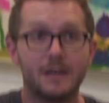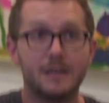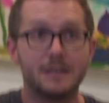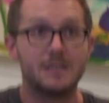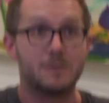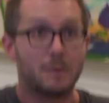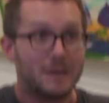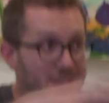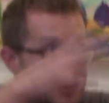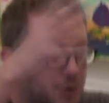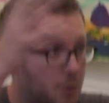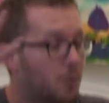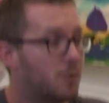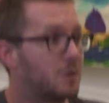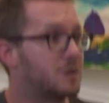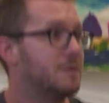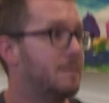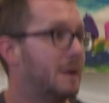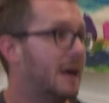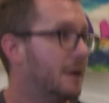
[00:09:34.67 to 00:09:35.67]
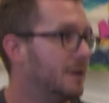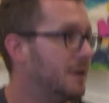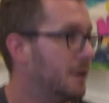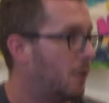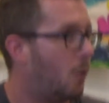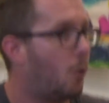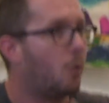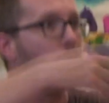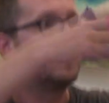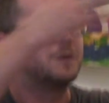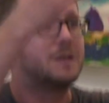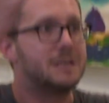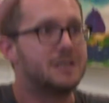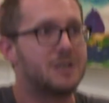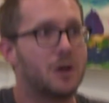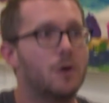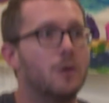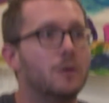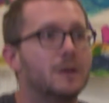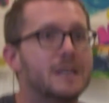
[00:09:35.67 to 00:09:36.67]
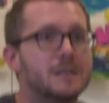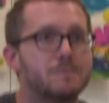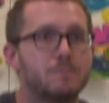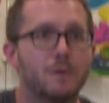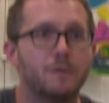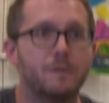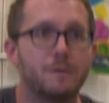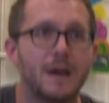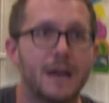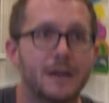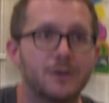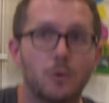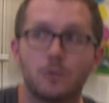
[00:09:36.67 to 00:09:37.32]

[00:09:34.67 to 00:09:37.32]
This is when he talks about, you know, all that is holy is profane,